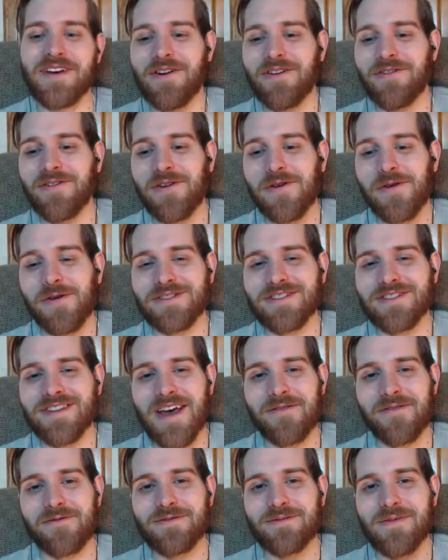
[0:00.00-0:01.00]
Of course,
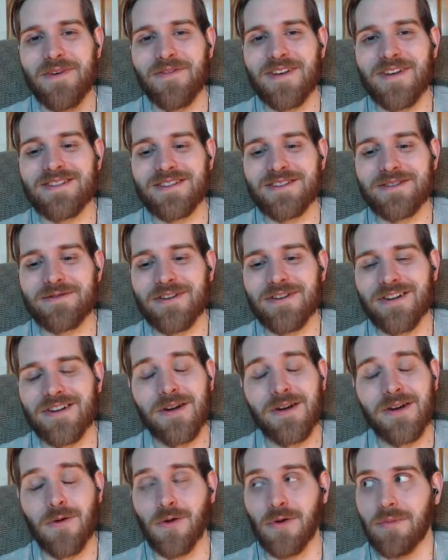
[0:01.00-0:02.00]
at Words to My Face on Twitter,
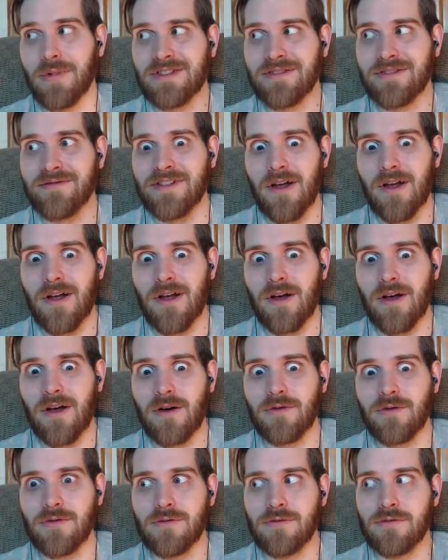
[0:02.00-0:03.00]
Google Plus and Facebook
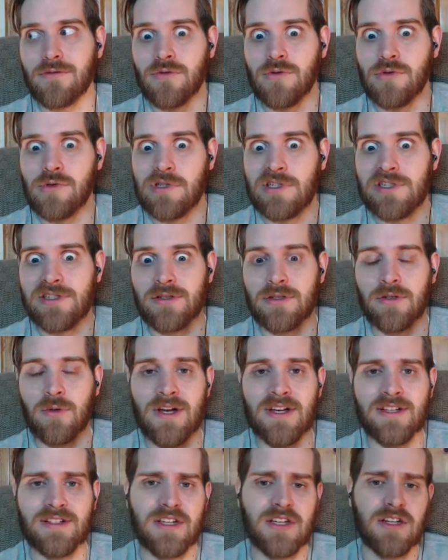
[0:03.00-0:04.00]
always good
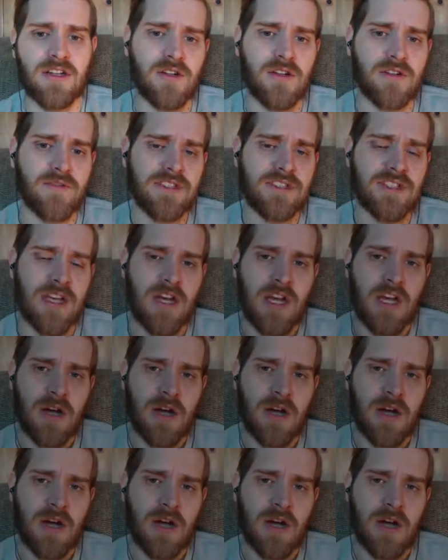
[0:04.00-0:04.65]
ways of getting a hold of us.